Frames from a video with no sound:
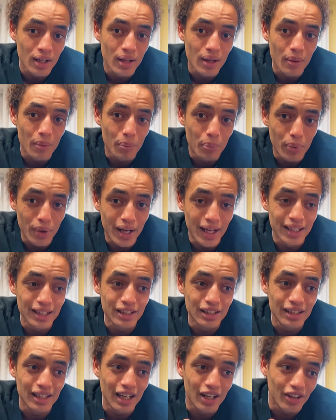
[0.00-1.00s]

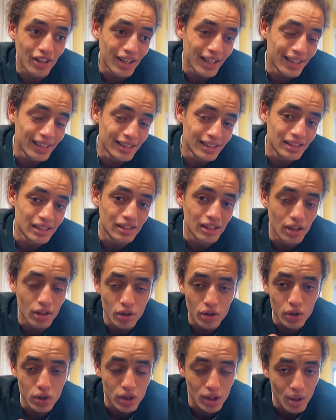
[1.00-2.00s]
but there is
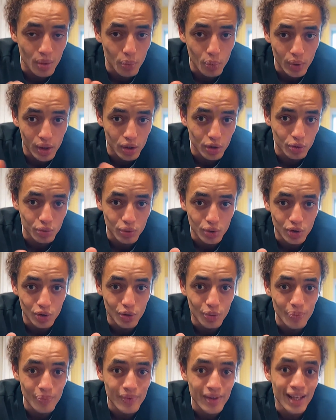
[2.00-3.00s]
still some wiggle
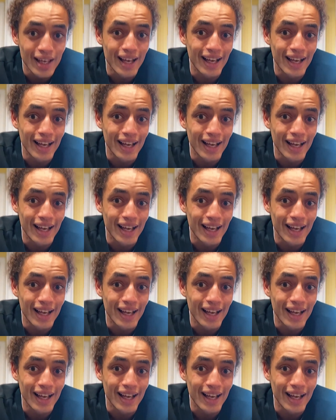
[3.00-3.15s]
room.